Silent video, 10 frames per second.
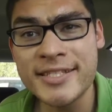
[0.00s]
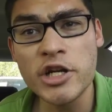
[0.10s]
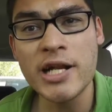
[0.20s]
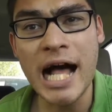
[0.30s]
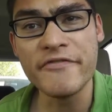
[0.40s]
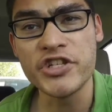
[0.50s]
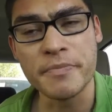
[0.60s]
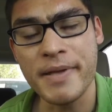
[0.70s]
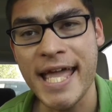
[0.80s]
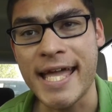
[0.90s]
started off in
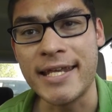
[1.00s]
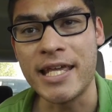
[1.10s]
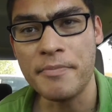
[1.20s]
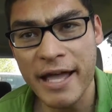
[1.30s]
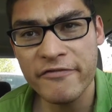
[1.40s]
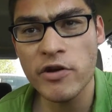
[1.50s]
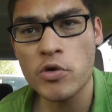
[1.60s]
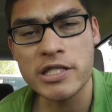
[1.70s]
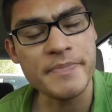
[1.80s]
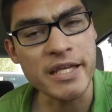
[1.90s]
Japan, and my
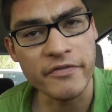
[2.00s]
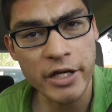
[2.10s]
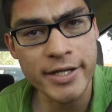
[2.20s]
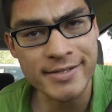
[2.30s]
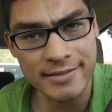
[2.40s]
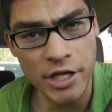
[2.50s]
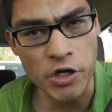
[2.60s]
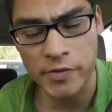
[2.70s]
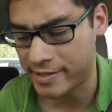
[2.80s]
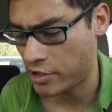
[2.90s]
phone is being very
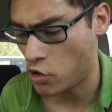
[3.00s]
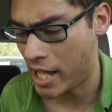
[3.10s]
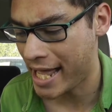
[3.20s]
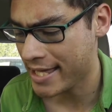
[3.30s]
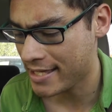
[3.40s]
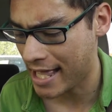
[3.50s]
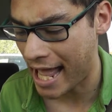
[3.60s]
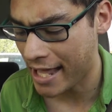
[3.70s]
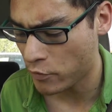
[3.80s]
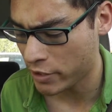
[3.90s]
slow, so I
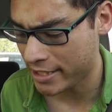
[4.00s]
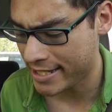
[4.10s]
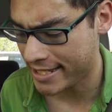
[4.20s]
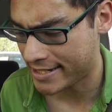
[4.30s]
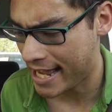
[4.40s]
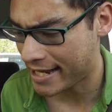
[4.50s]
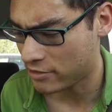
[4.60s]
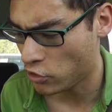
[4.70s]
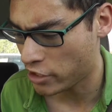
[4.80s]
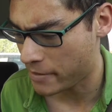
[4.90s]
really
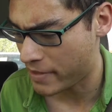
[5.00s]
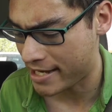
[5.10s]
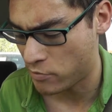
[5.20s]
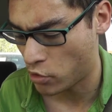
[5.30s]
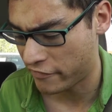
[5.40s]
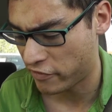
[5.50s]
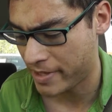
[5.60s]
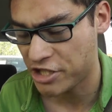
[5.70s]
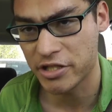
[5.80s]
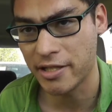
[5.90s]
cannot look up any more
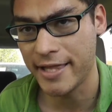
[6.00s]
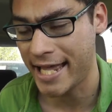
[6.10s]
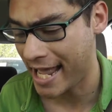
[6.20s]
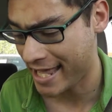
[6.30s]
information than that.